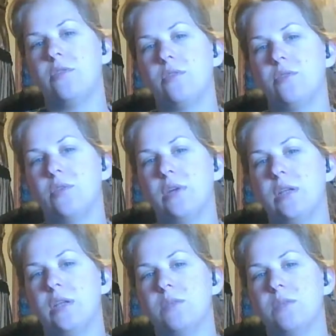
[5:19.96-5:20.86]
to avoid
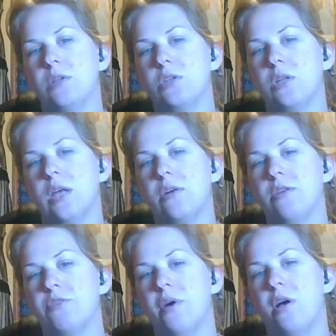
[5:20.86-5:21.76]
as much glare
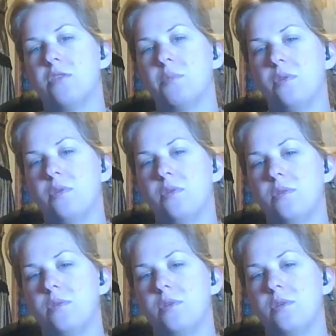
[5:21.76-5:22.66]
as possible.
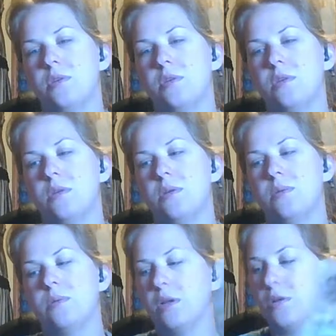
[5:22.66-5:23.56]

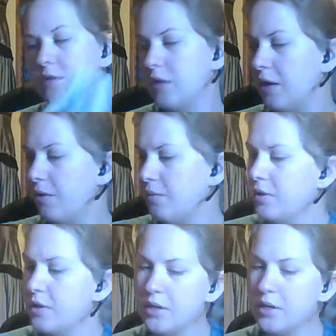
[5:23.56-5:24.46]
There's that
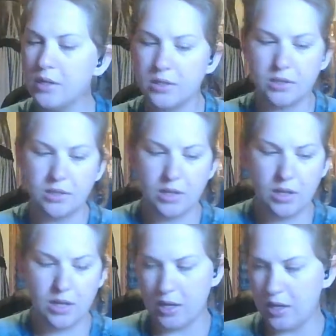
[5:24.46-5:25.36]
one.
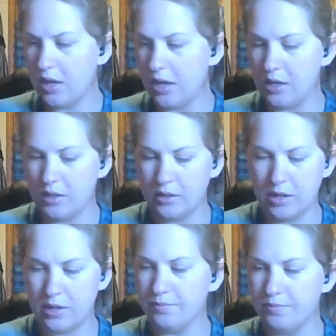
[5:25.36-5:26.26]
And
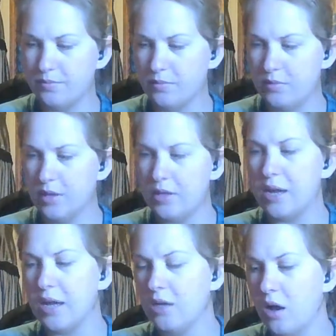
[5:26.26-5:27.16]
then
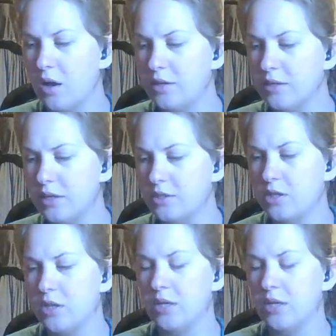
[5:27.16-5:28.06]
I had gone
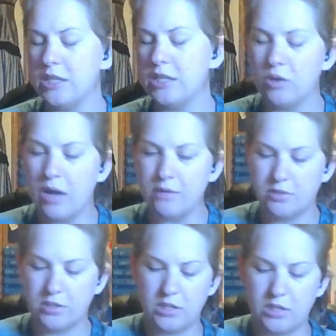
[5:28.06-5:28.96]
into Kids
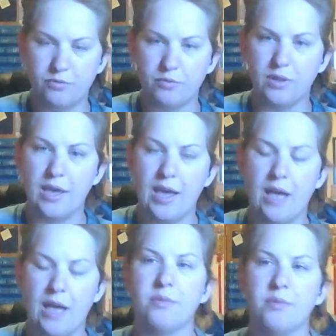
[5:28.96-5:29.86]
Craft stuff where they
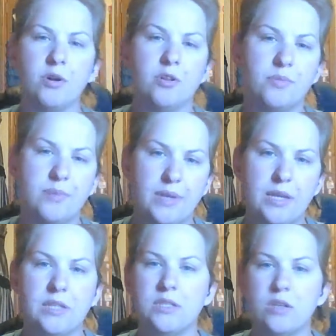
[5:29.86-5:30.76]
have the perler
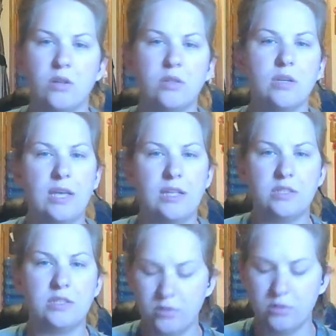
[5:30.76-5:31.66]
beads and all the
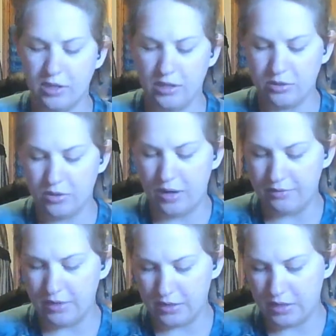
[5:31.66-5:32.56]
kids
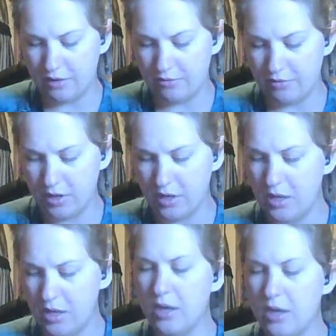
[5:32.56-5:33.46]
crafting stuff.
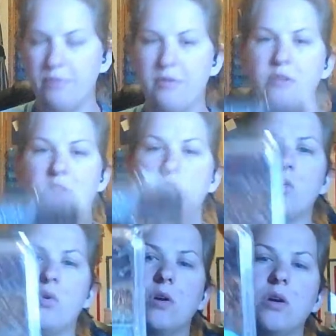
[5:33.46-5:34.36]
And I found some
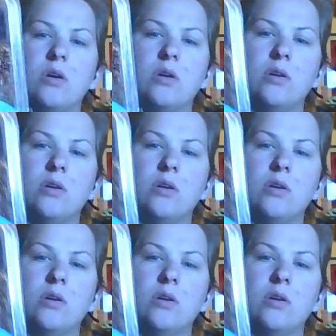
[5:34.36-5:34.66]
more